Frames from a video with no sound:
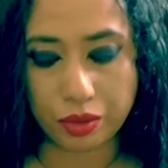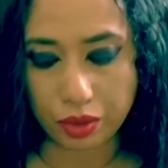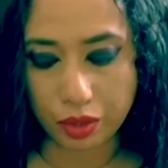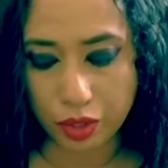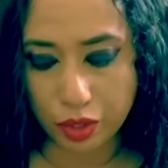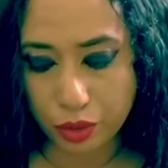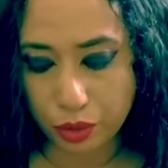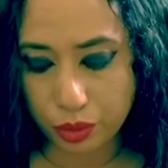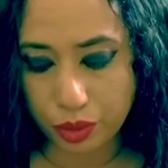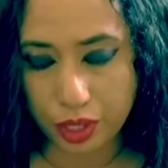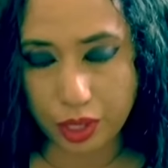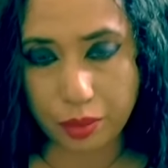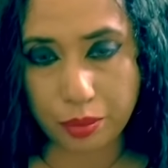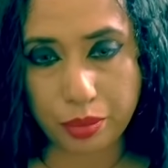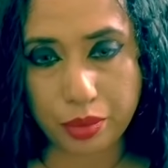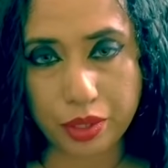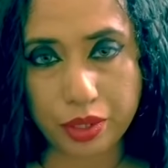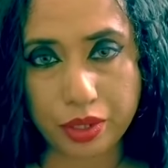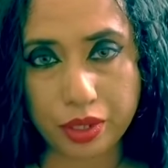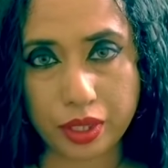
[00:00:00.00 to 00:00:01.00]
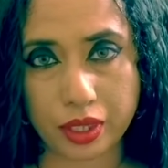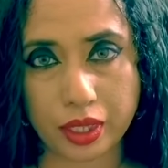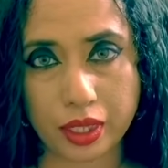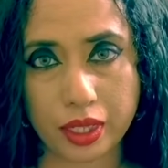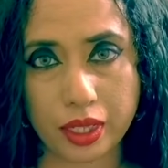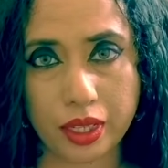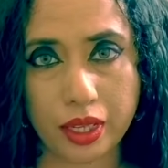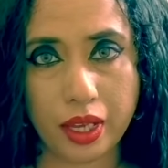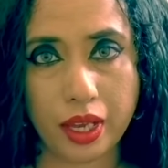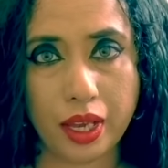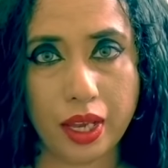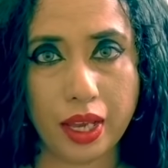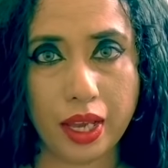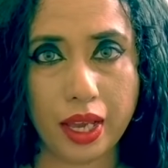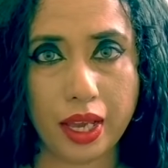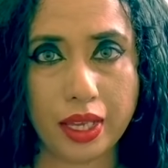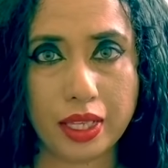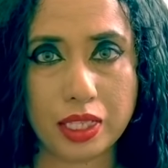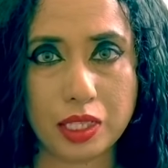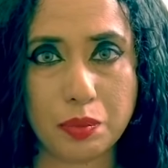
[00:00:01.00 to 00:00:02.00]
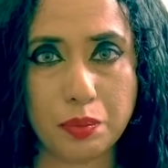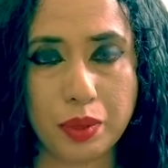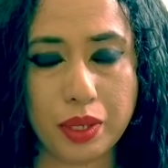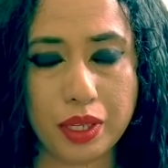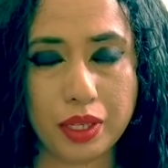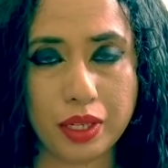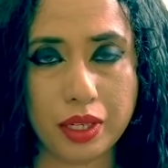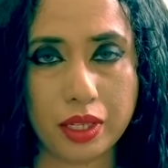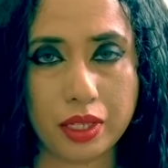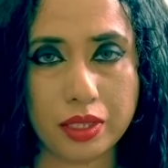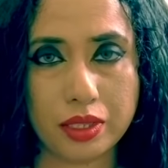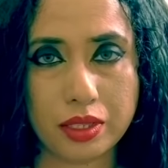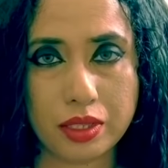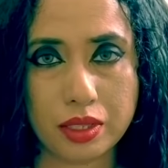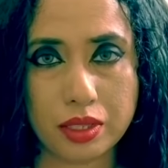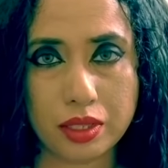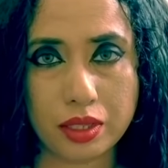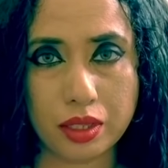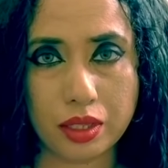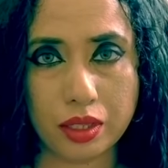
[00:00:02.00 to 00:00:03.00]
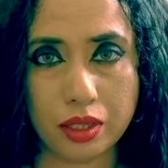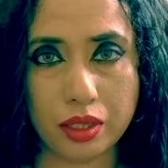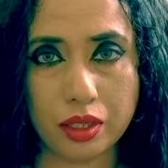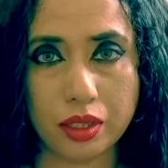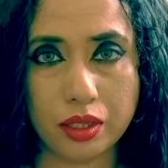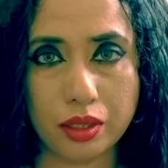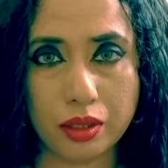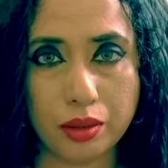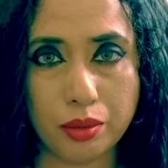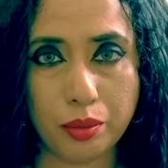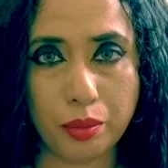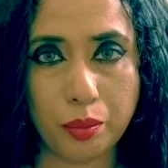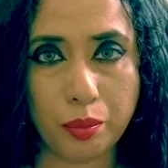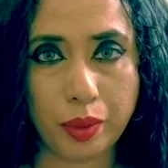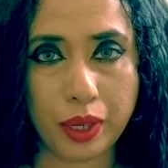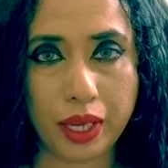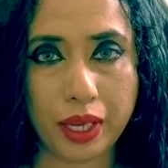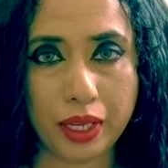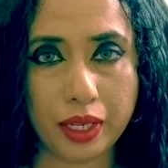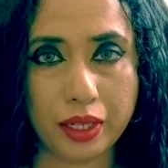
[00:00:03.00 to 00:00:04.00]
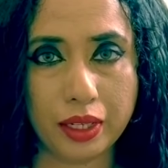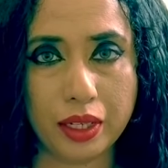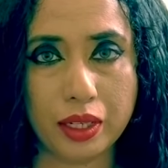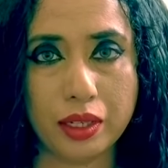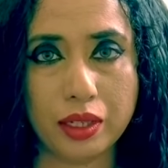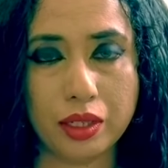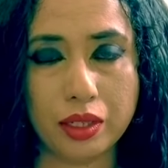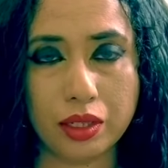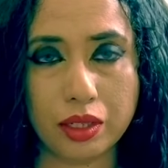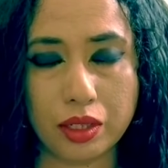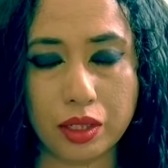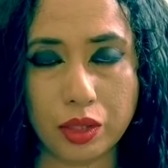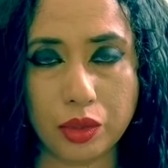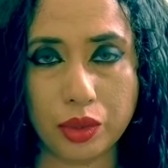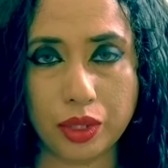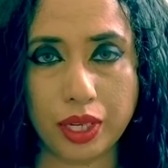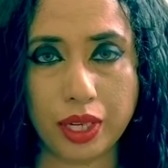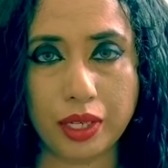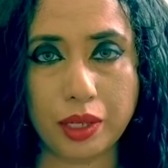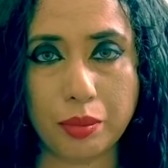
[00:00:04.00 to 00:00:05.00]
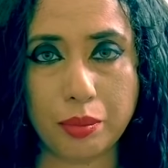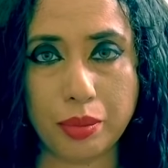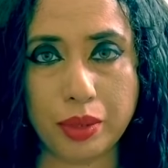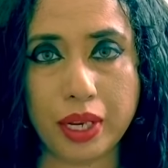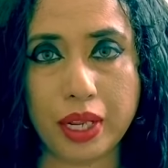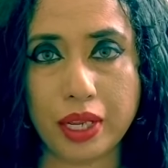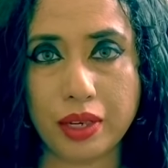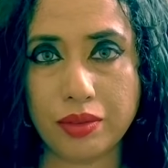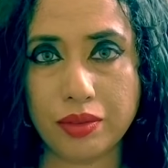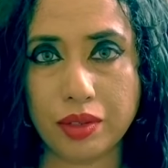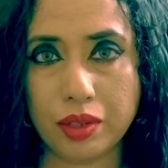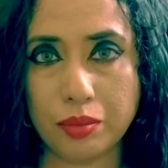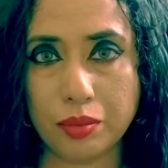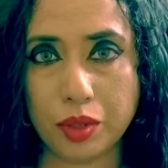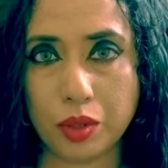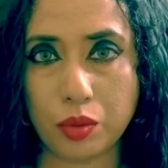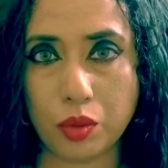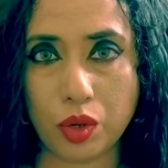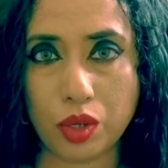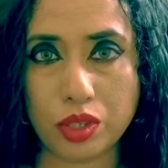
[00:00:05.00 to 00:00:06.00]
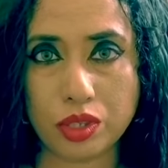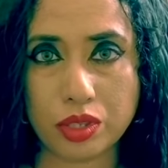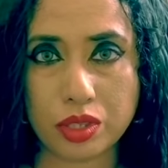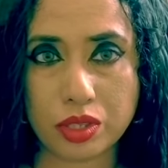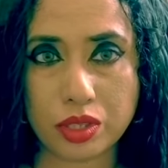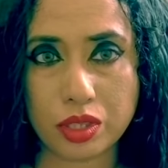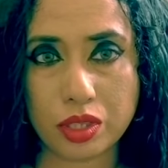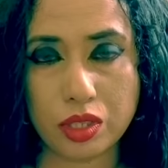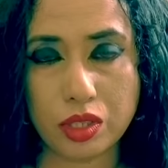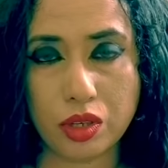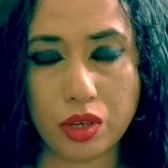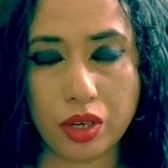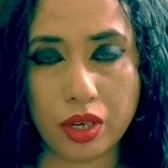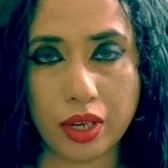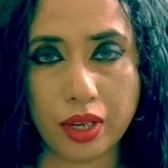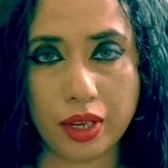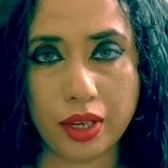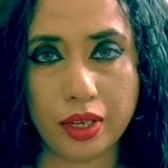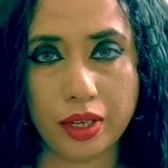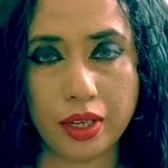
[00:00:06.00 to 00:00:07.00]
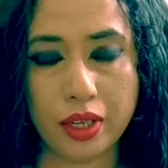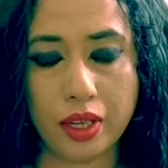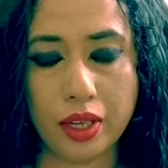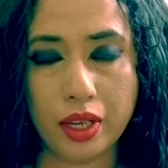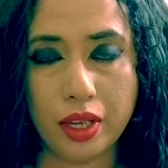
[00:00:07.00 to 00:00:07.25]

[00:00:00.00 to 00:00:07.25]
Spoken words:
You temporarily experience pain, and you get a break from the voices in your head,